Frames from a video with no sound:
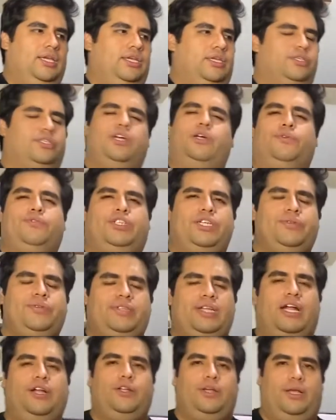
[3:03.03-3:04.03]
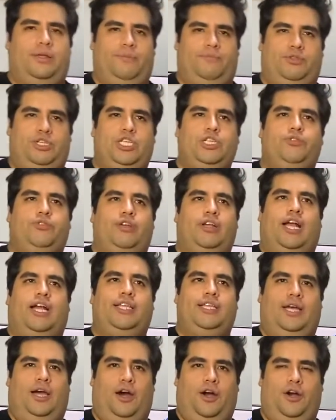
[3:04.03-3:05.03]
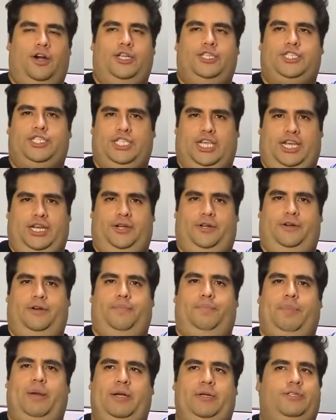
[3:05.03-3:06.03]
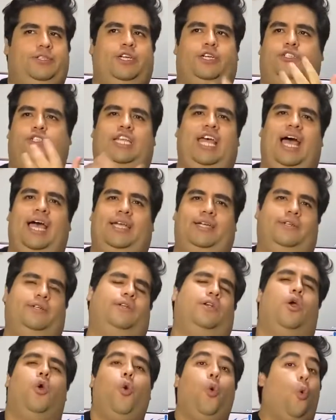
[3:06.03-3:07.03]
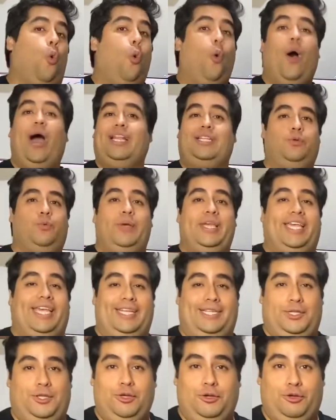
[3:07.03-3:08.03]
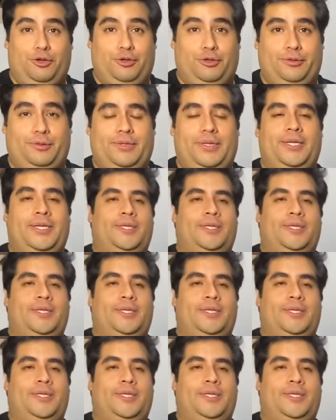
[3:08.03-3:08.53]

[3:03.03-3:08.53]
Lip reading: So children are scared, parents are tired. What we can do?